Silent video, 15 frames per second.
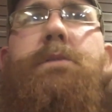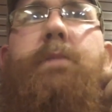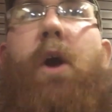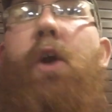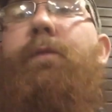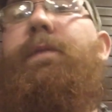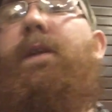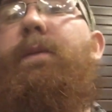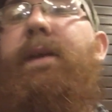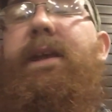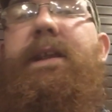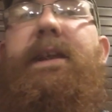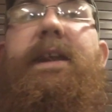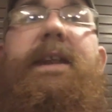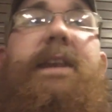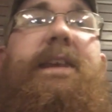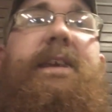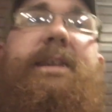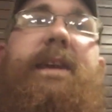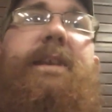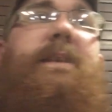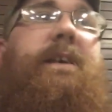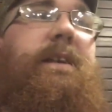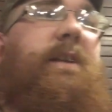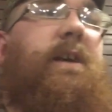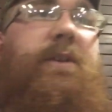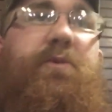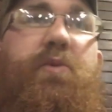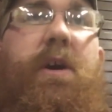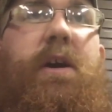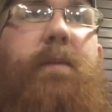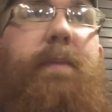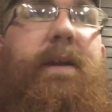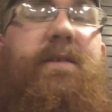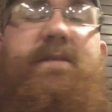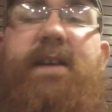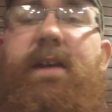Hopefully we can get it and get that done. Cut the rocker panels